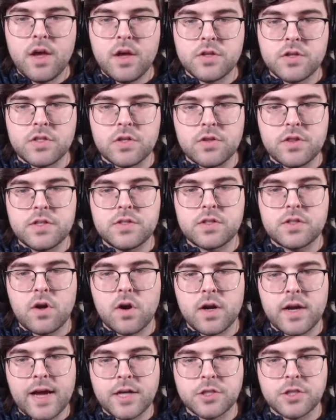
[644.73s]
So this
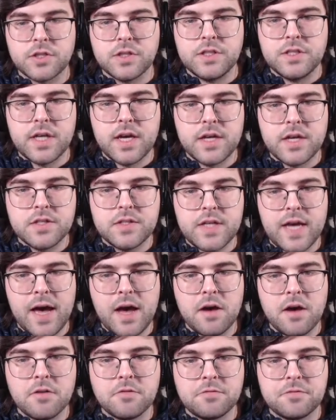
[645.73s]
card actually does
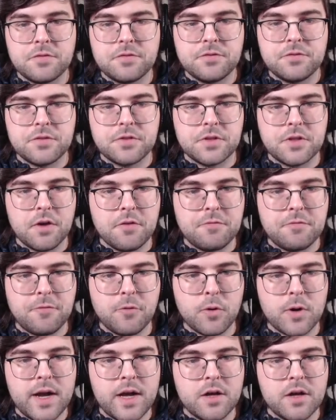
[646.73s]
have the
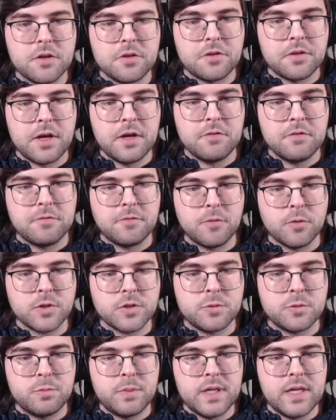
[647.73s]
4 health and 4
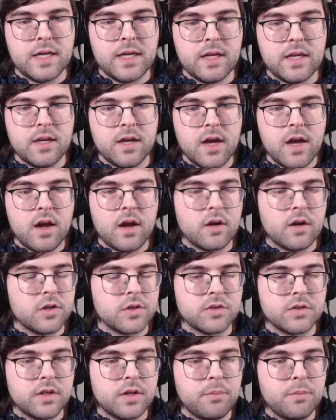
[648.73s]
speed,
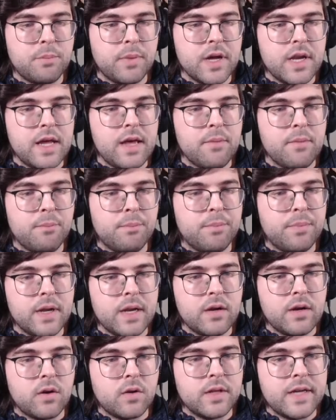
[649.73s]
but it
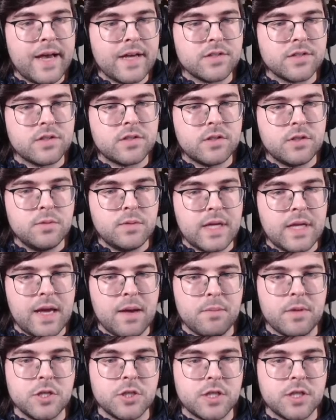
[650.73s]
only has 2
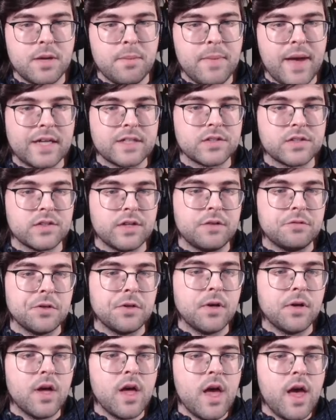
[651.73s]
damage at max
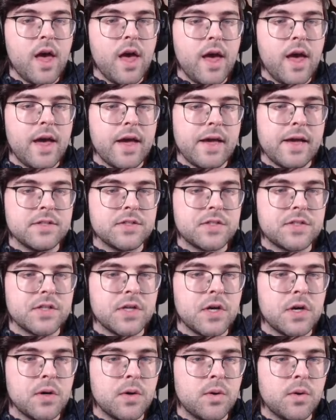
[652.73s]
level. And
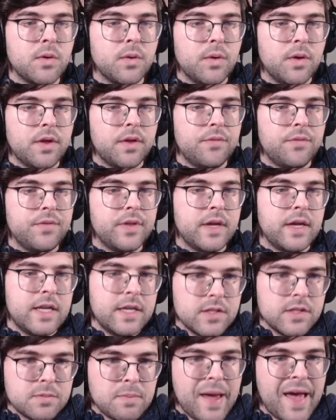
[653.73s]
so it
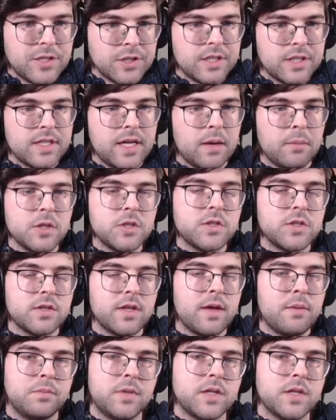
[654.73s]
is magic damage, so
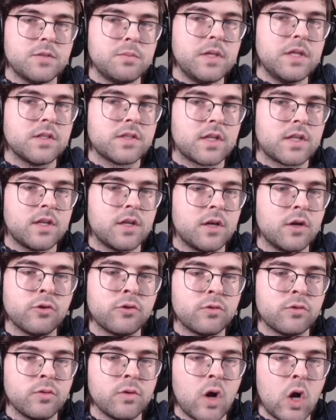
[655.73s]
that does mean it's going to go
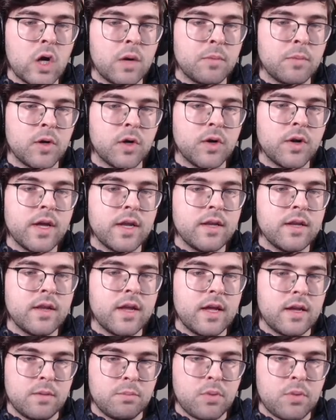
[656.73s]
through armor
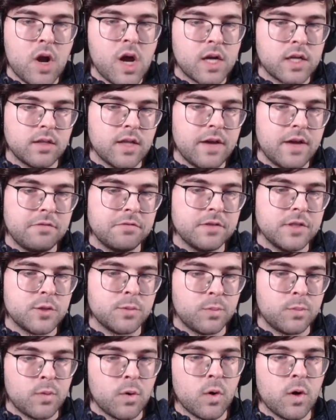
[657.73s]
and proc Life
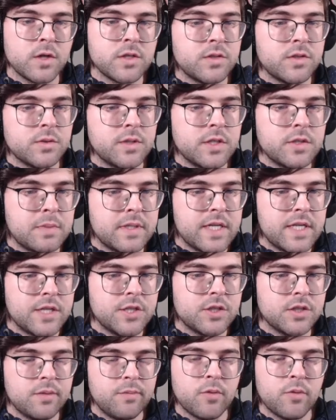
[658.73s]
Leech more, so it is
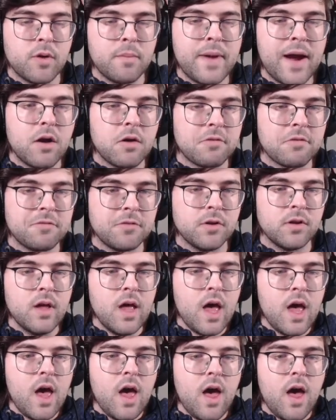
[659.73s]
potentially more powerful.